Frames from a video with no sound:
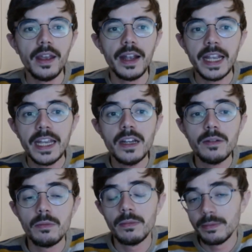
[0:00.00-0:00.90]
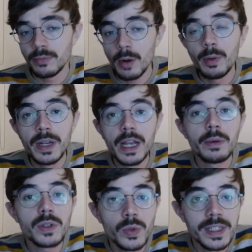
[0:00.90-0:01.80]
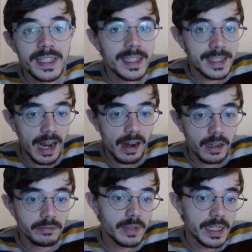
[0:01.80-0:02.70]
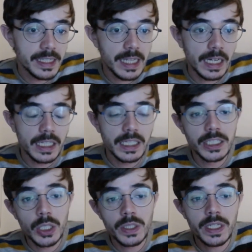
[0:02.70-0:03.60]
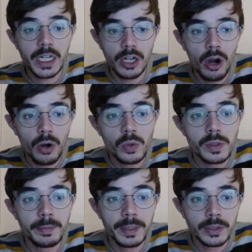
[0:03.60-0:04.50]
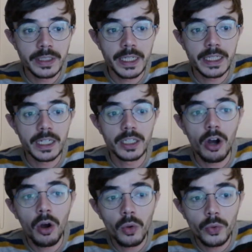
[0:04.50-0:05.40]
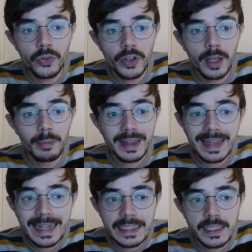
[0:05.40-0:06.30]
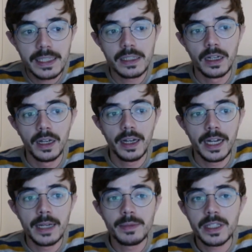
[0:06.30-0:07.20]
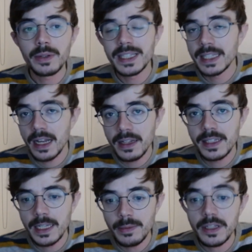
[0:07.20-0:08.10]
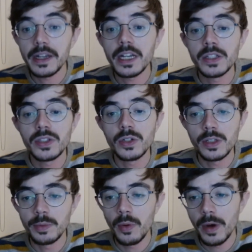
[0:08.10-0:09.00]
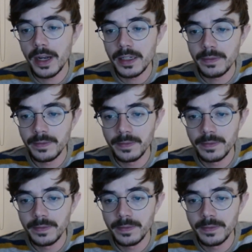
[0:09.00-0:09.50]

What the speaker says: Here, probably I would call this a cellar. A cellar. This looks like an old building, an old place. So a cellar seems like a suitable word.